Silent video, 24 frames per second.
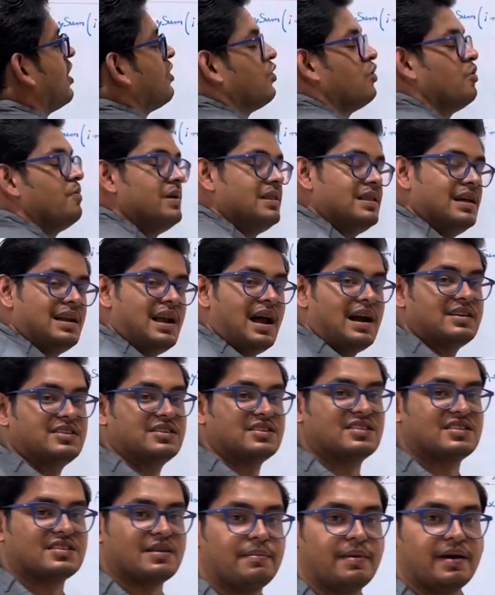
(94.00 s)
would be the
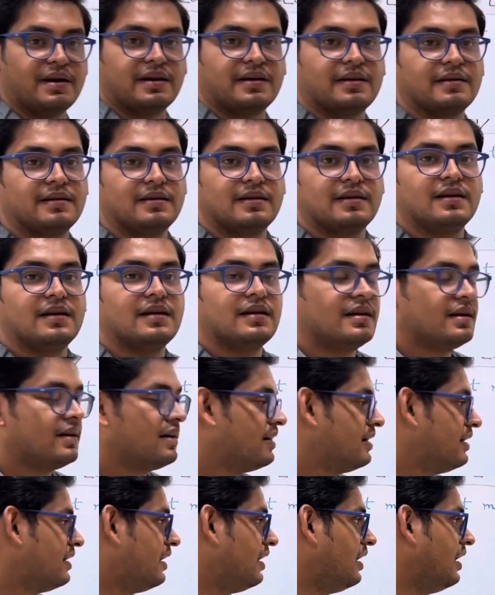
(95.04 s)
largest subarray?
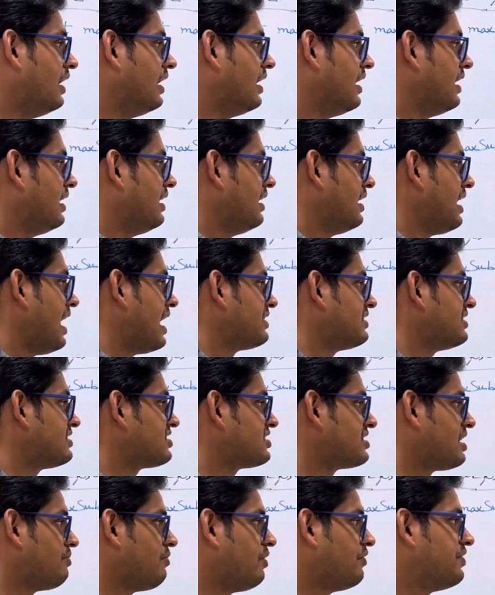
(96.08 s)
Largest
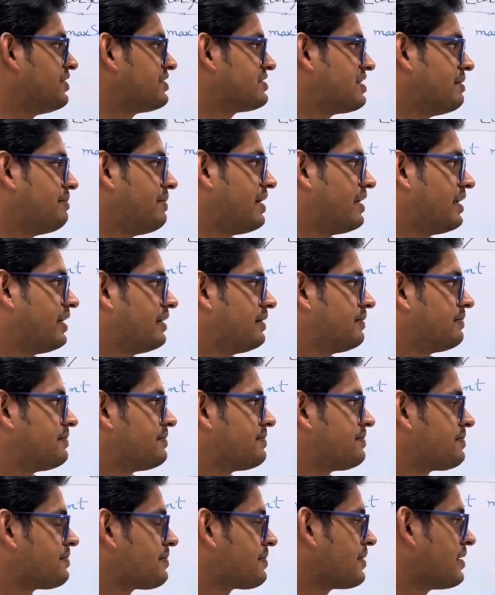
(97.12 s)
sum of the subarray.
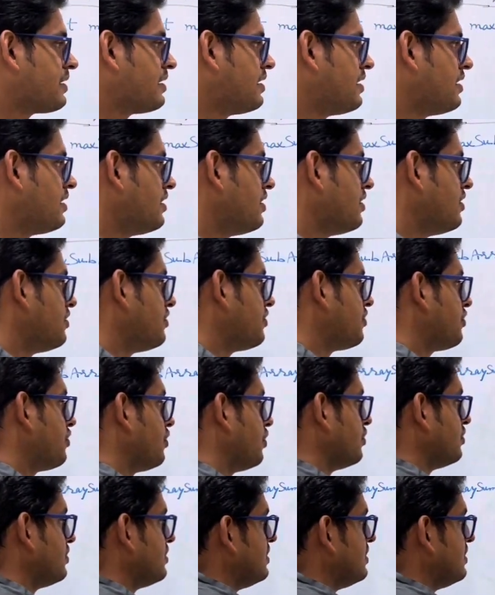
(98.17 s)
So